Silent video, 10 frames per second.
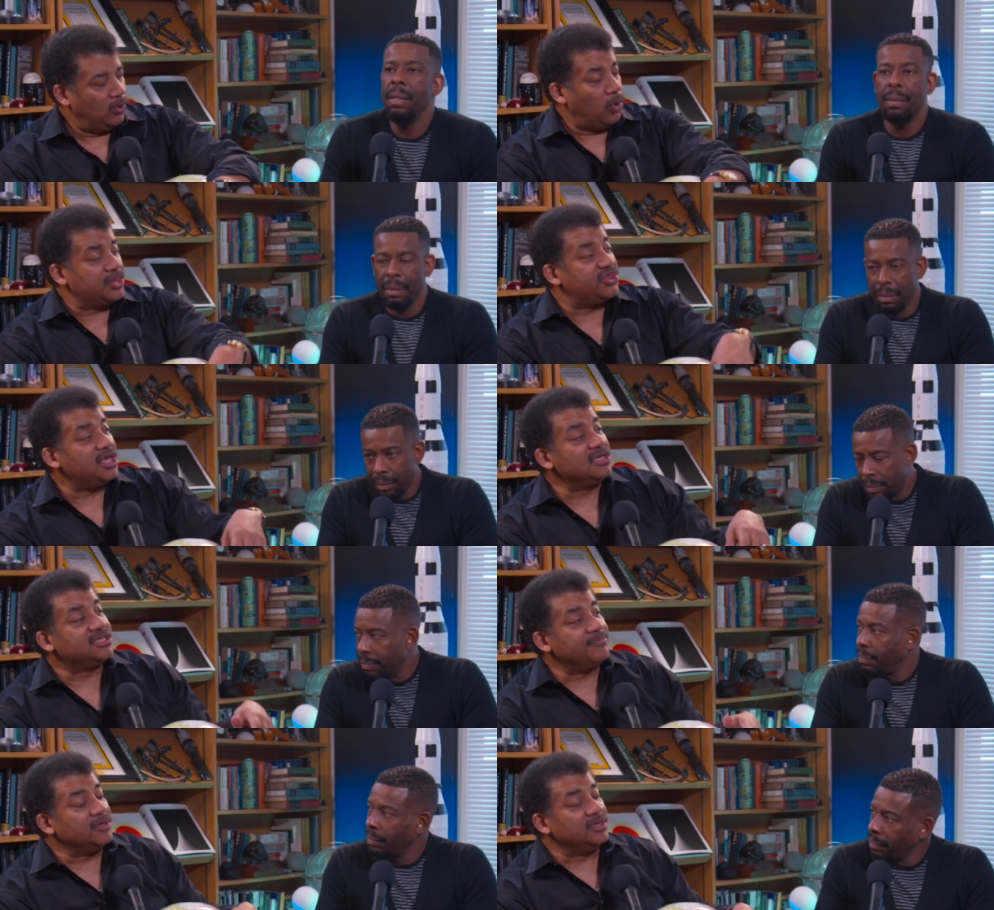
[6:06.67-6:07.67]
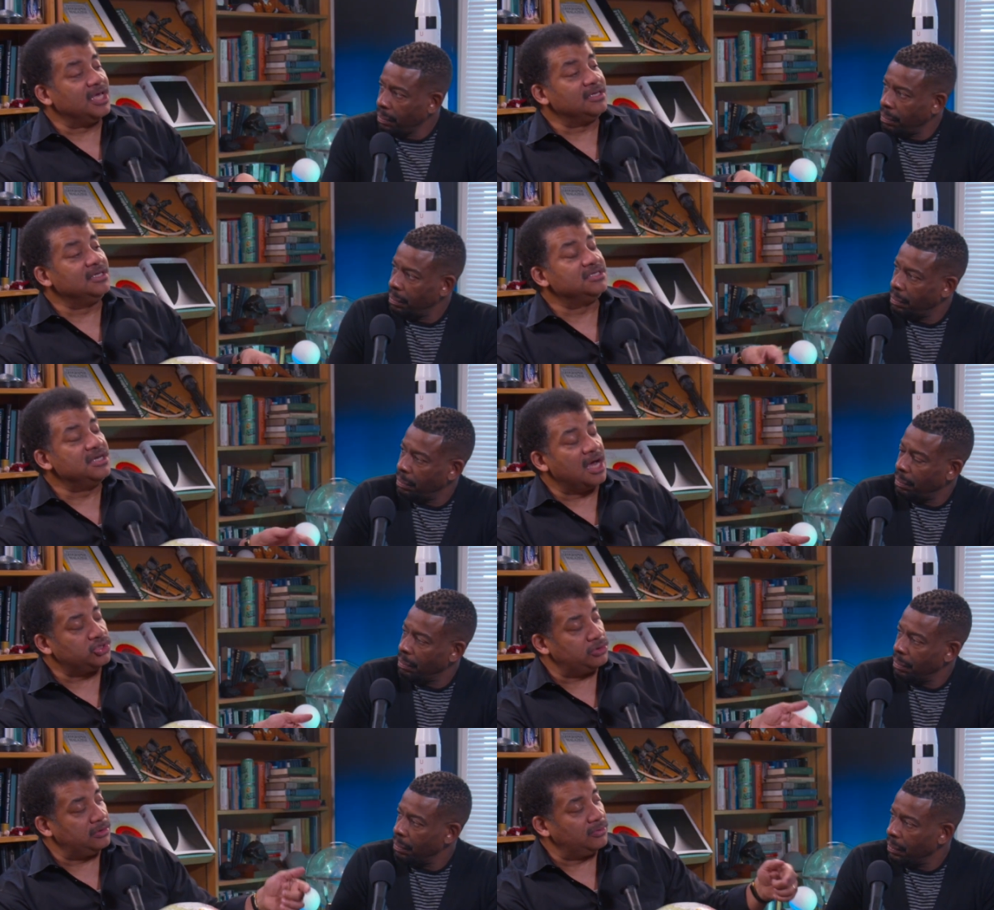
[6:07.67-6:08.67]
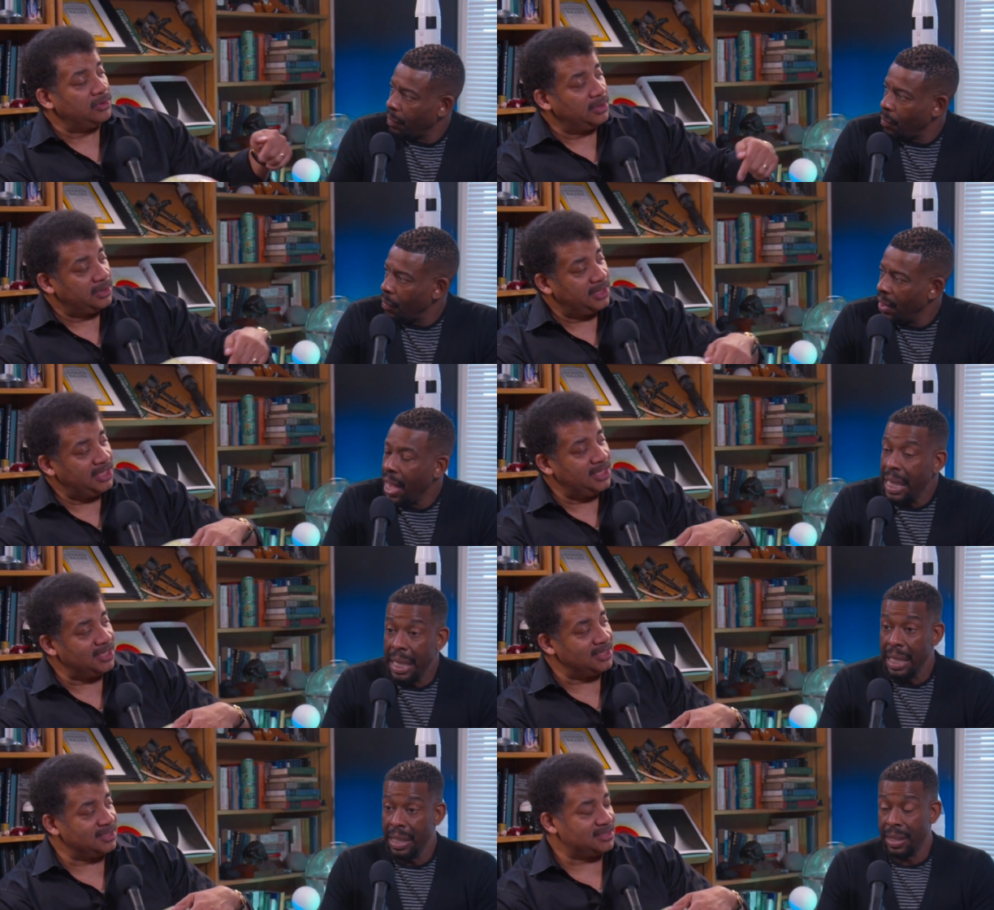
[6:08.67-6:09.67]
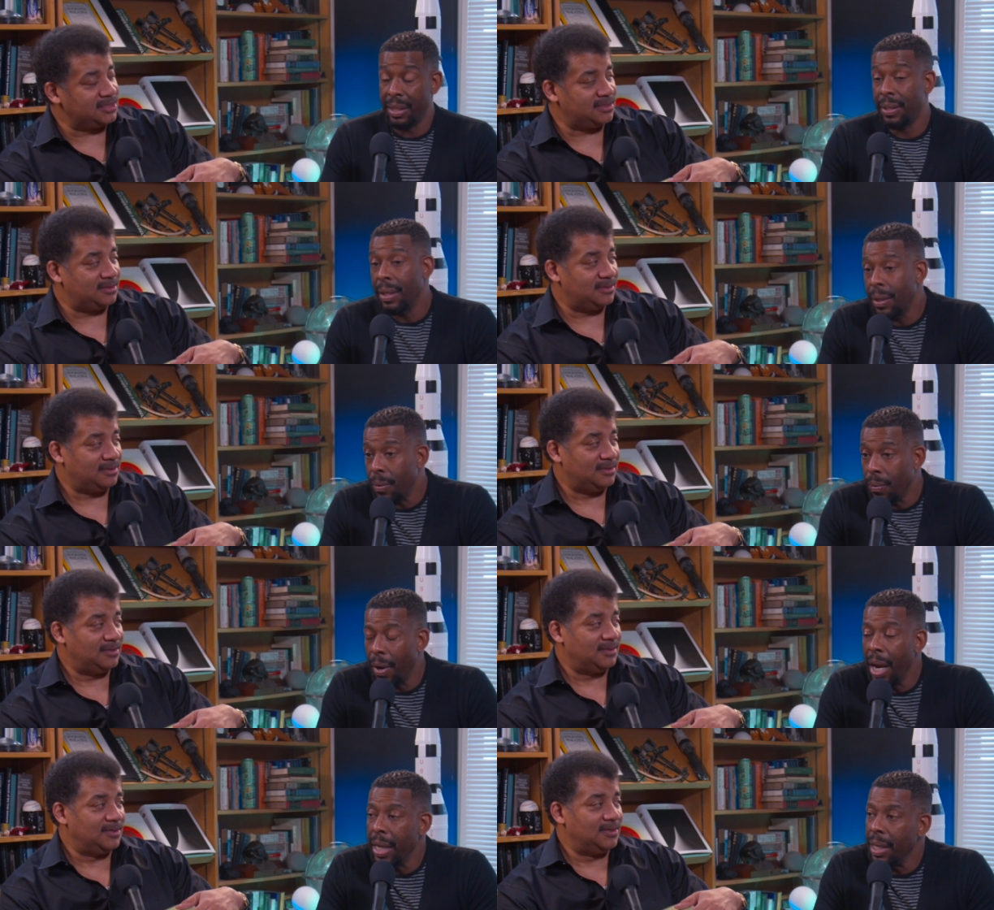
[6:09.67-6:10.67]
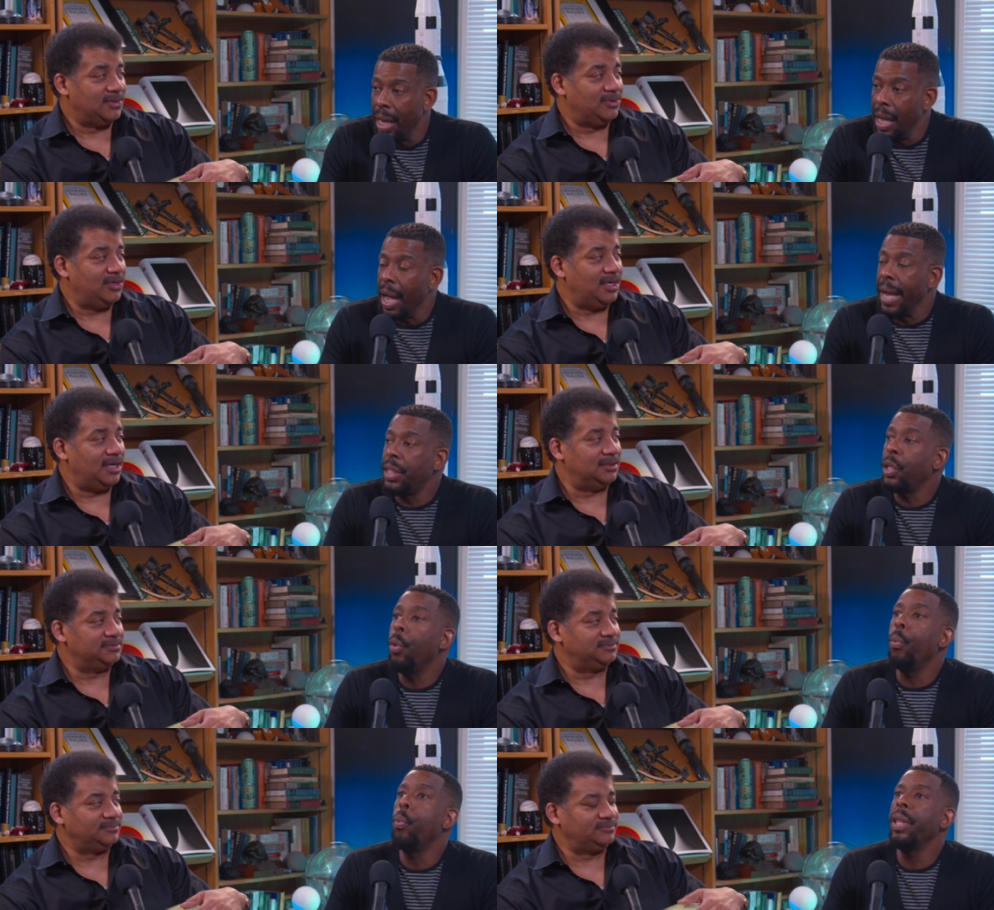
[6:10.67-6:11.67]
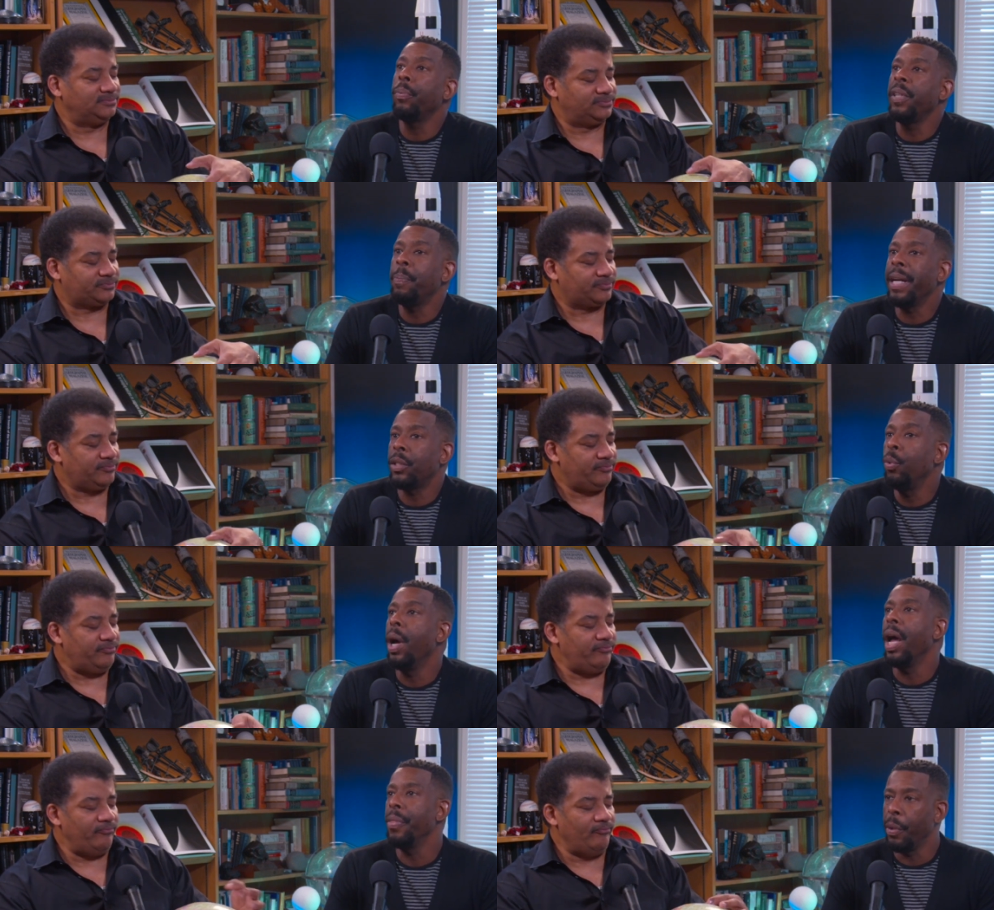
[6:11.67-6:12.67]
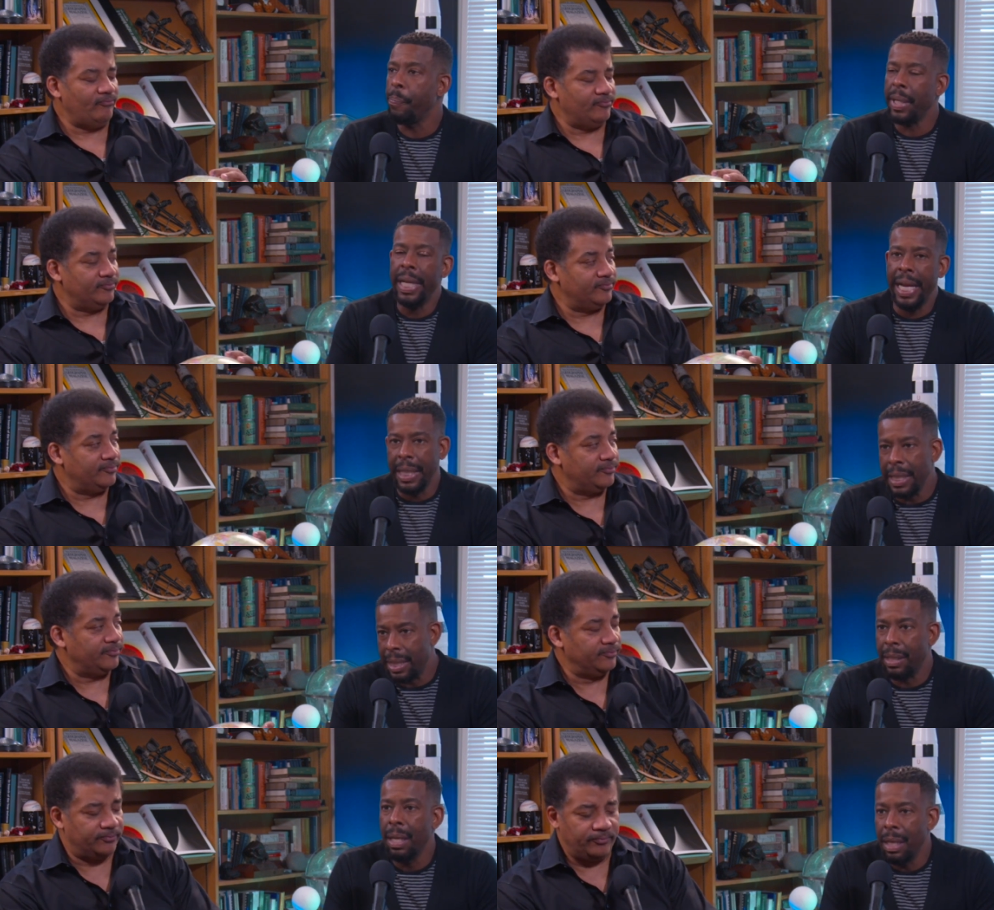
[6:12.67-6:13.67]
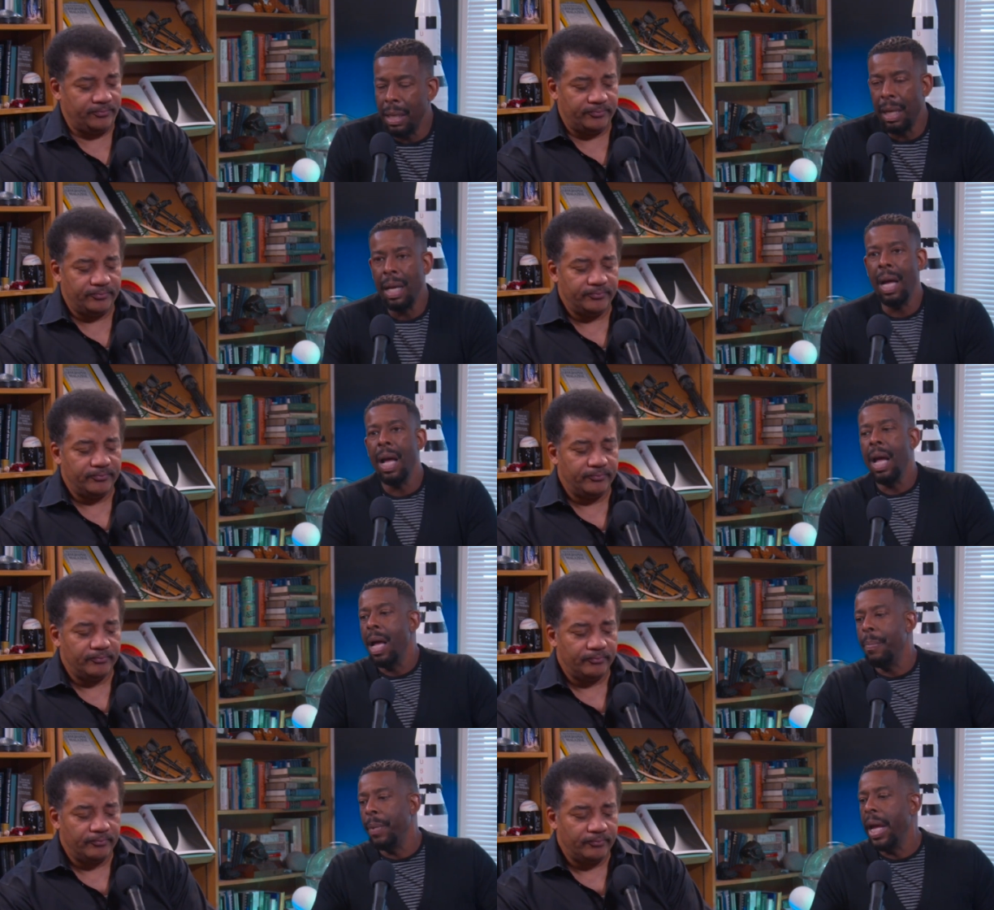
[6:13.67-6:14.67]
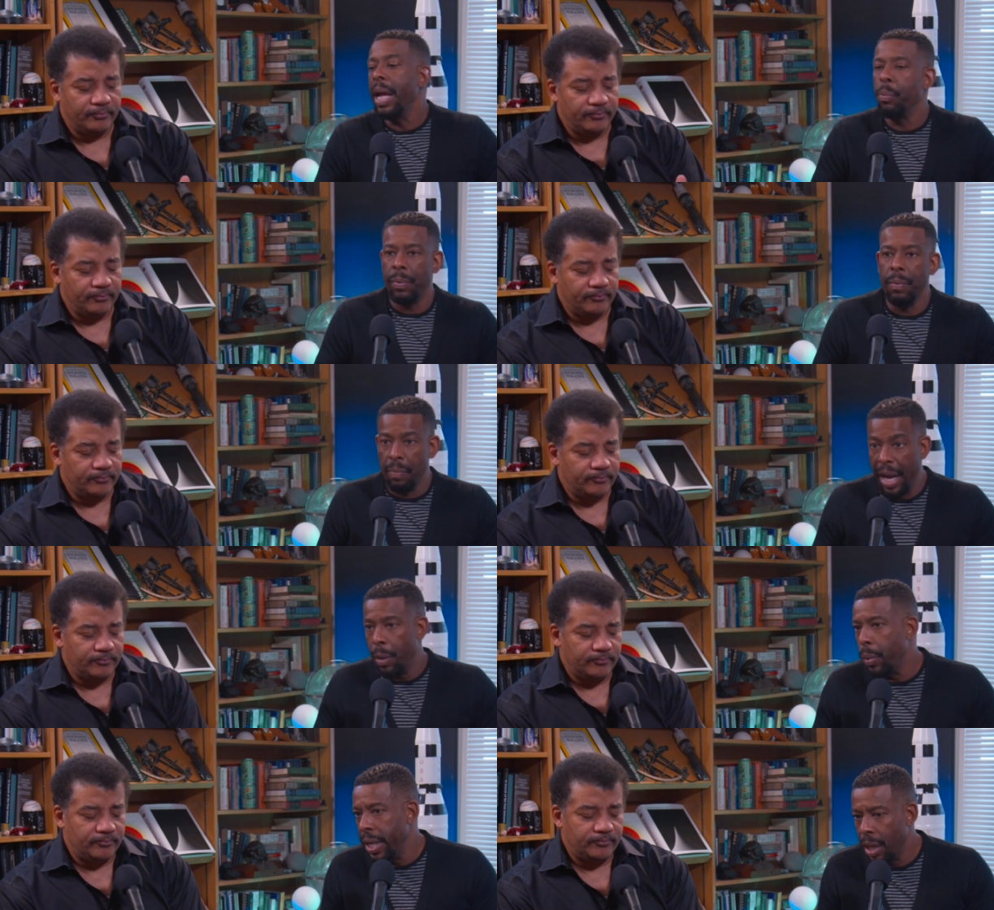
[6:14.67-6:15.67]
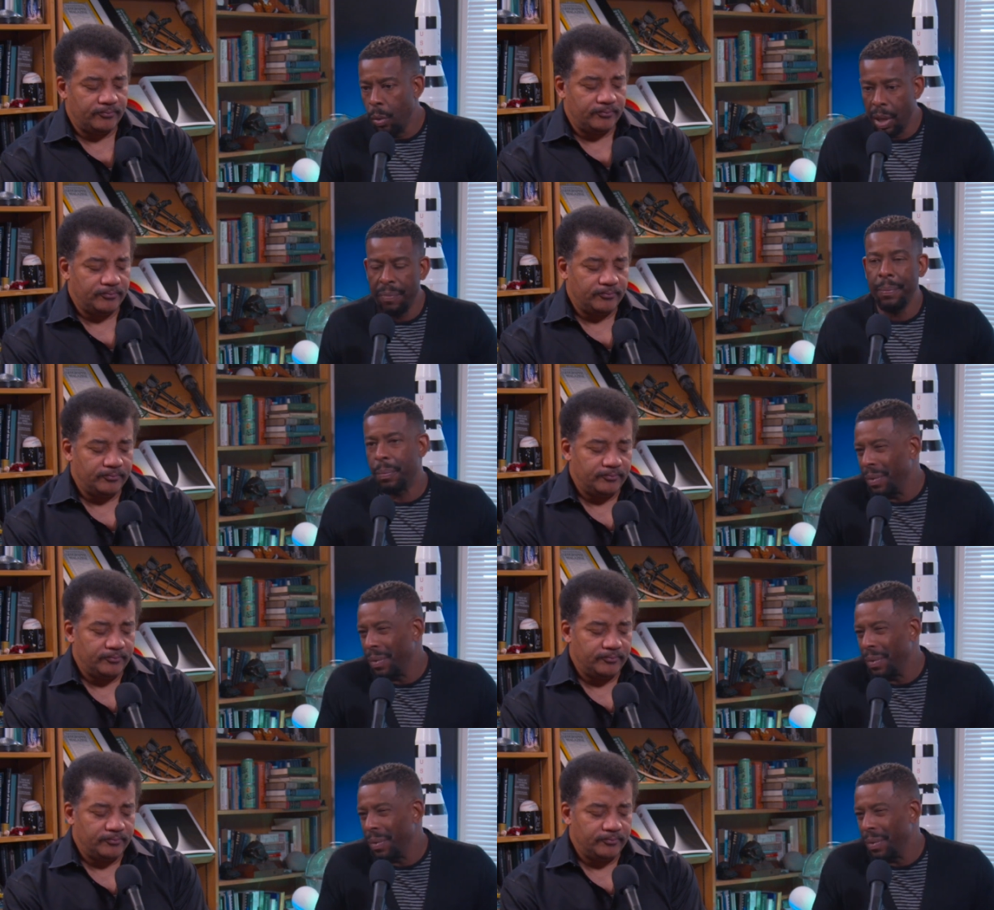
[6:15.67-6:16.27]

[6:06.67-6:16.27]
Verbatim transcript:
Speaker 1: or thinking something that is not true that, that is. is.
Speaker 2: Right. Yeah. And so, with respect to other planets mm-hmm. um, that we know of,